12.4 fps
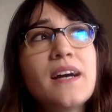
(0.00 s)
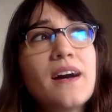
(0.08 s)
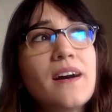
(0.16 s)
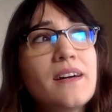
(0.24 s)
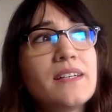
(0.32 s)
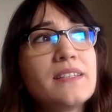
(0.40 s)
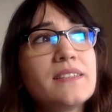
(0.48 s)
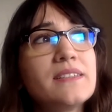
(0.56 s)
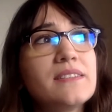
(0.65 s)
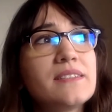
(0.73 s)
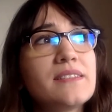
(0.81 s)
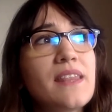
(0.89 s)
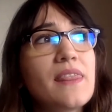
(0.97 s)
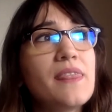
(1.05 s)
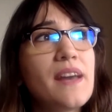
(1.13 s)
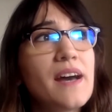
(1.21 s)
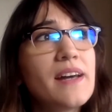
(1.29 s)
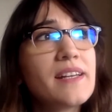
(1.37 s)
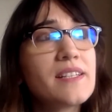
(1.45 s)
And
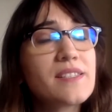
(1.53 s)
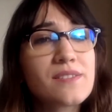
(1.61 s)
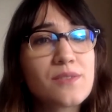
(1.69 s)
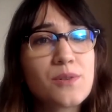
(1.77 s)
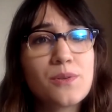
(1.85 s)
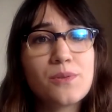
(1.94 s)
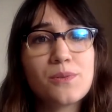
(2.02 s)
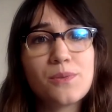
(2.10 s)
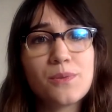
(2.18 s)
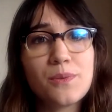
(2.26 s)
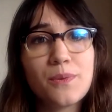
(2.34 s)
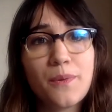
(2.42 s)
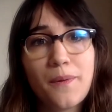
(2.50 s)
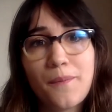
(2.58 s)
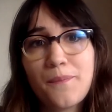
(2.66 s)
that is so,